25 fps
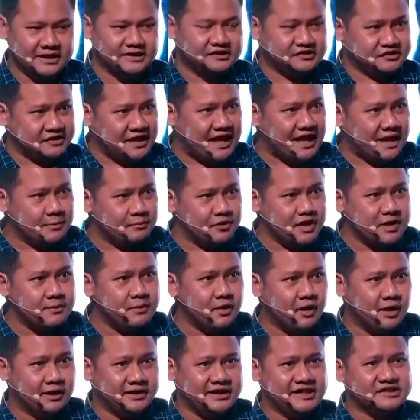startup
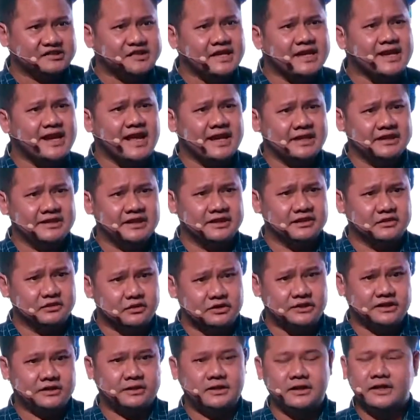report. They said like the
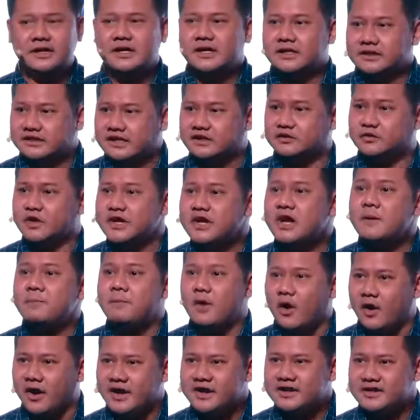trigger
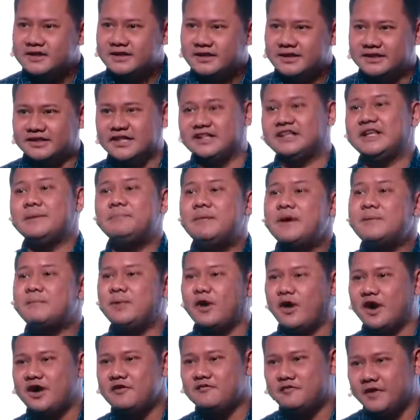point, the tipping
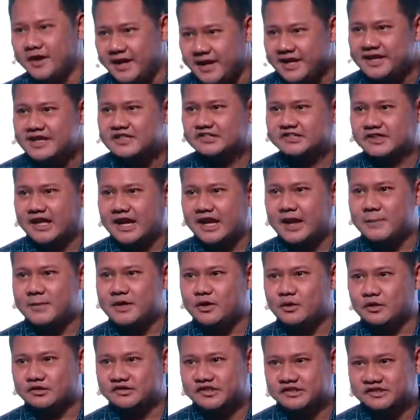point for any startup
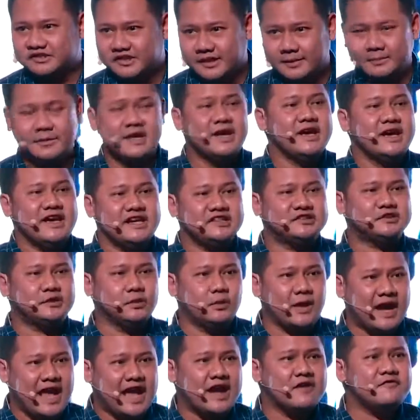ecosystem is
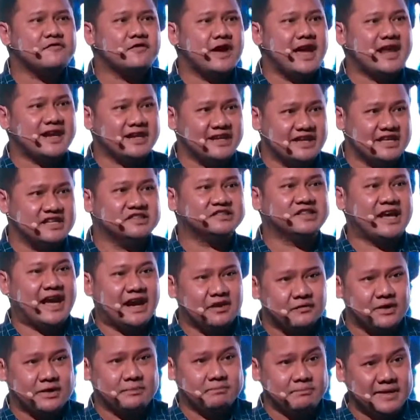to have at least
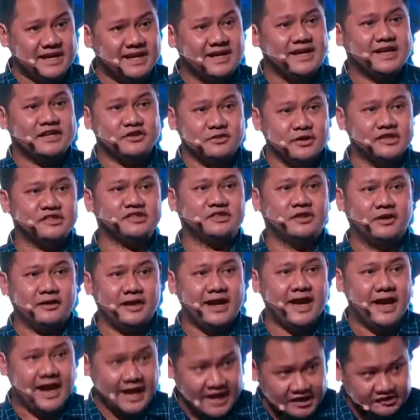$100 million
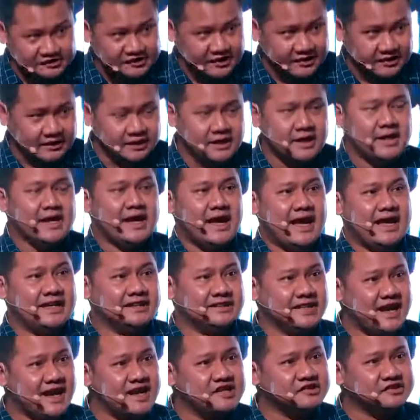exit.
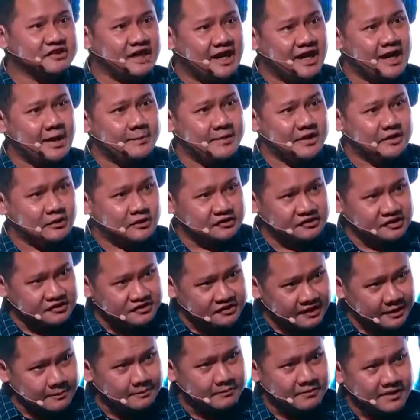And Thai startup
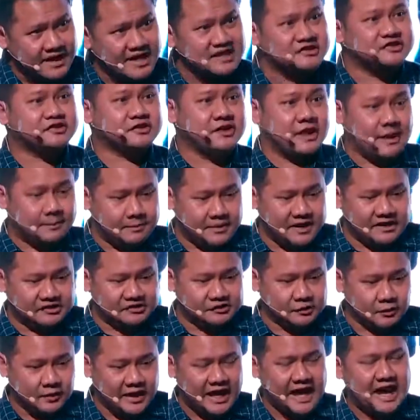ecosystem next step is
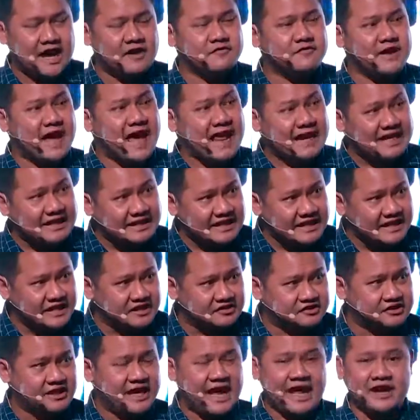to have at
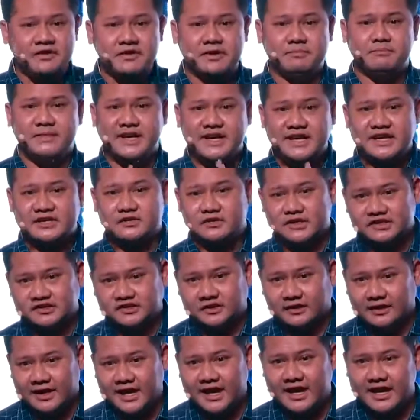least $100 million
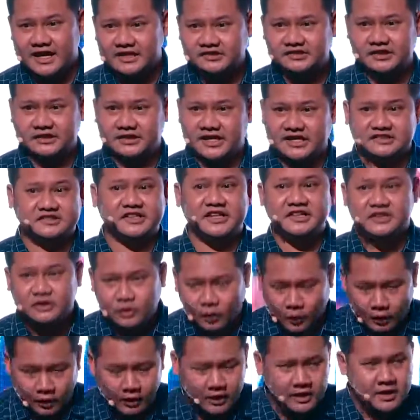exit, a
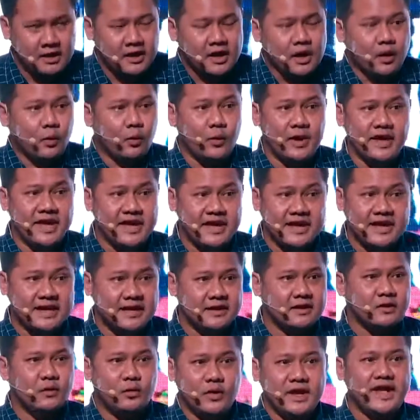centaur.
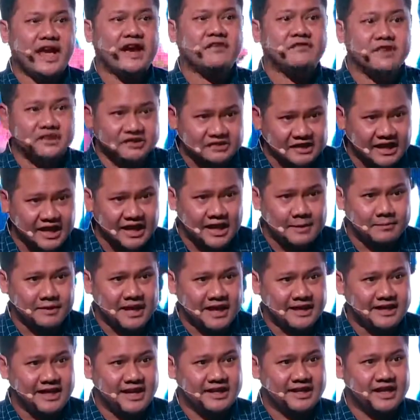We have a startup
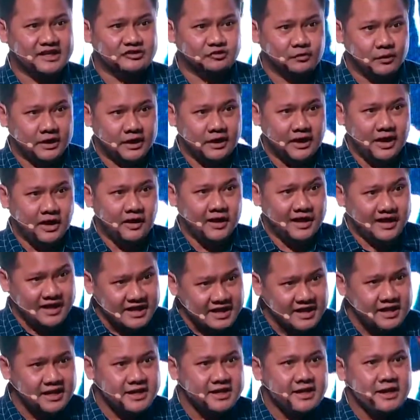like that as well
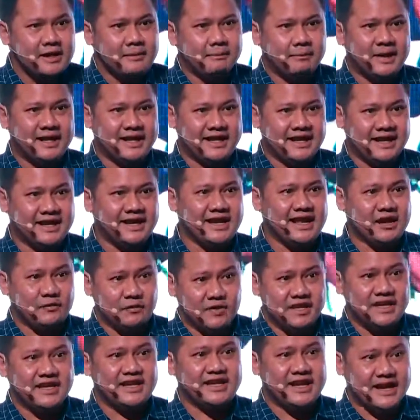already, but then like
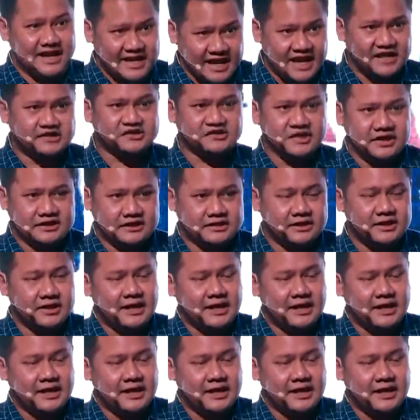we need an exit.